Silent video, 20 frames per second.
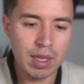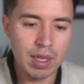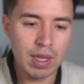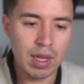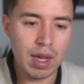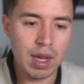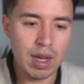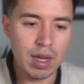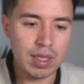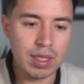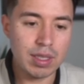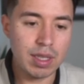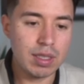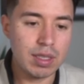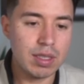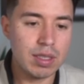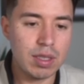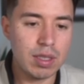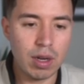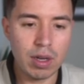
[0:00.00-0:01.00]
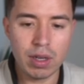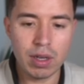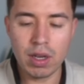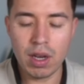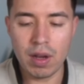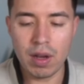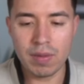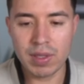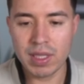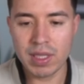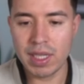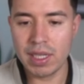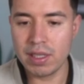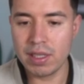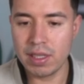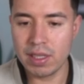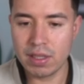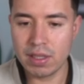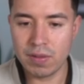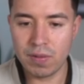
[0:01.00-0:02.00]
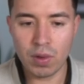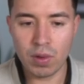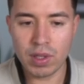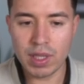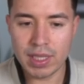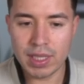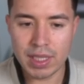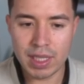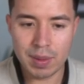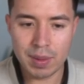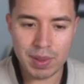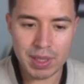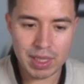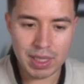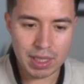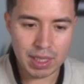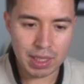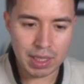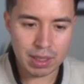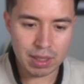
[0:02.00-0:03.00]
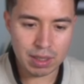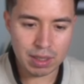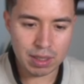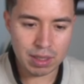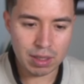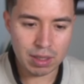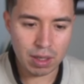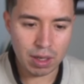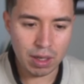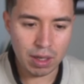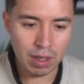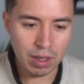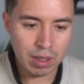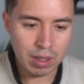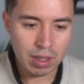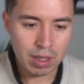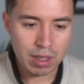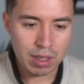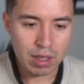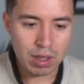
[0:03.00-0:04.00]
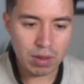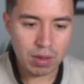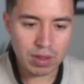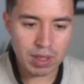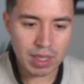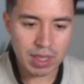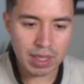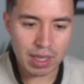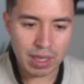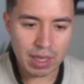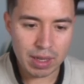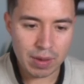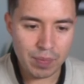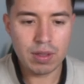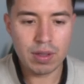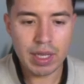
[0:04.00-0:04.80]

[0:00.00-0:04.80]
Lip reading: these are starter conversations for the GPT to start using it.